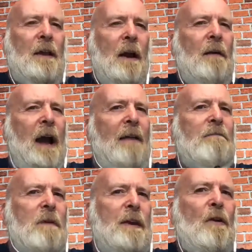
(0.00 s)

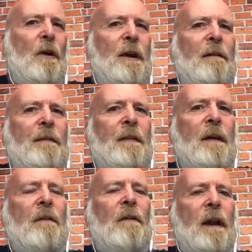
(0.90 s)
Have we got enough in
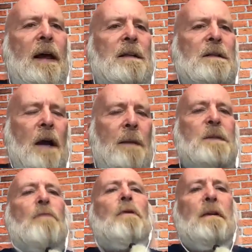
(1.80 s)
there on landscape?
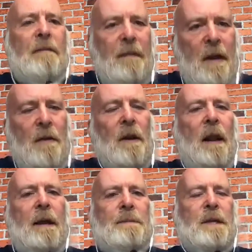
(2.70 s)
So review
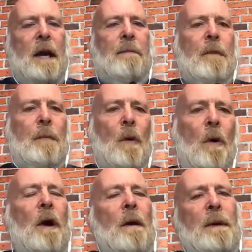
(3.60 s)
your landscape
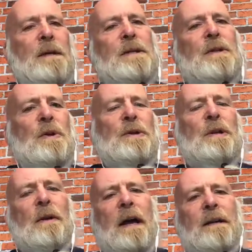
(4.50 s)
report, because it's not
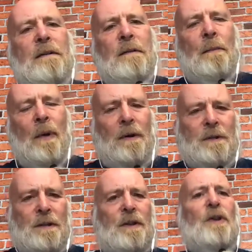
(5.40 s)
too late during the
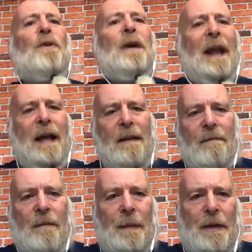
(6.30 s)
process that you can add
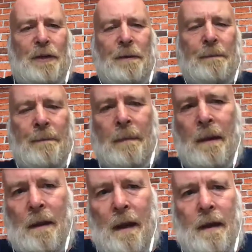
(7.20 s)
information.
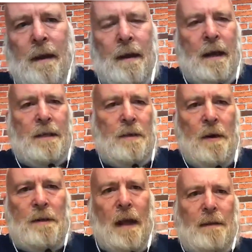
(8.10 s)
Yeah, it's
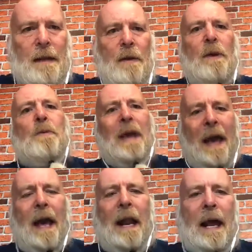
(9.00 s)
not a done deal. You
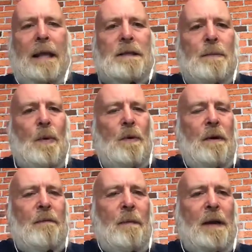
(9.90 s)
can add
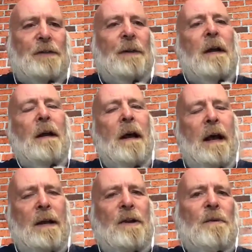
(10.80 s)
supporting information,
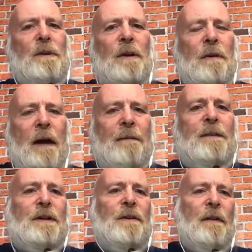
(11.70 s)
and you'll do that
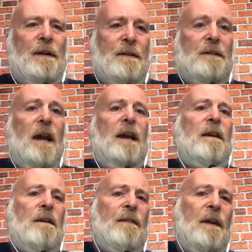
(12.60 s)
for two reasons.
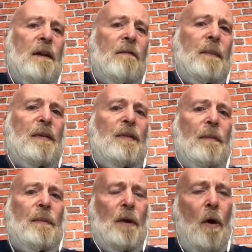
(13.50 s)
A, you think you've missed
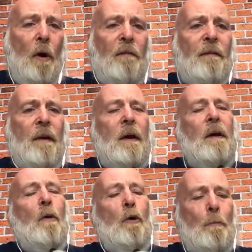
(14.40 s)
something off,
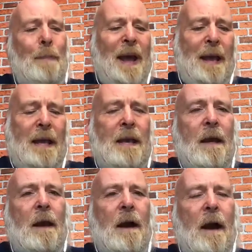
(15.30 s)
or
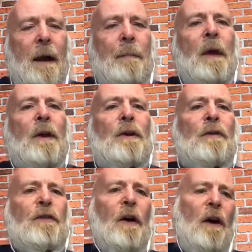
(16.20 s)
B,
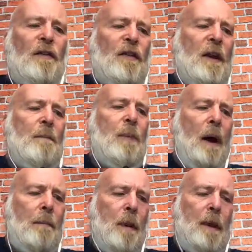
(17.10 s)
you start seeing
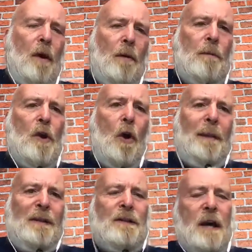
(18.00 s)
public
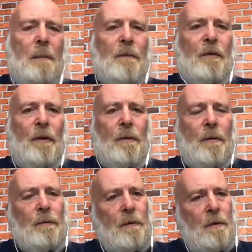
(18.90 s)
comments come through
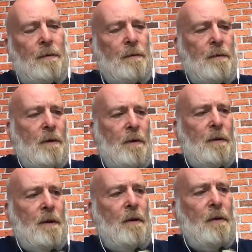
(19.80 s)

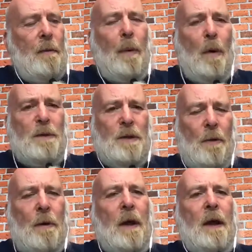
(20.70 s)
on the
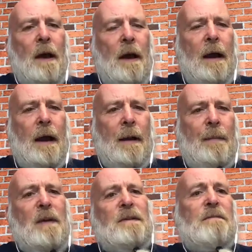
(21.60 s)
portal,
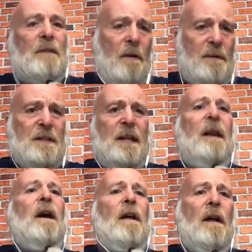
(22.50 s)
because
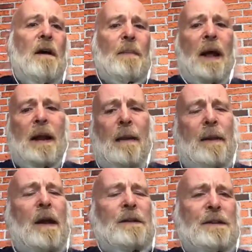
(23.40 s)
obviously planning
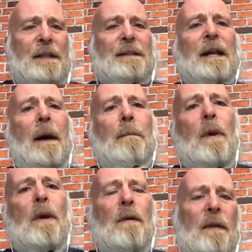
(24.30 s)
application gets a
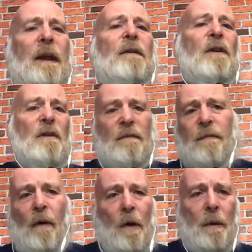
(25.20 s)
number, and then you can
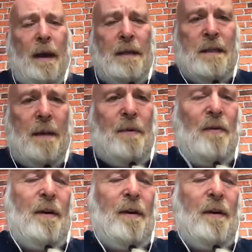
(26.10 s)
follow it, etc.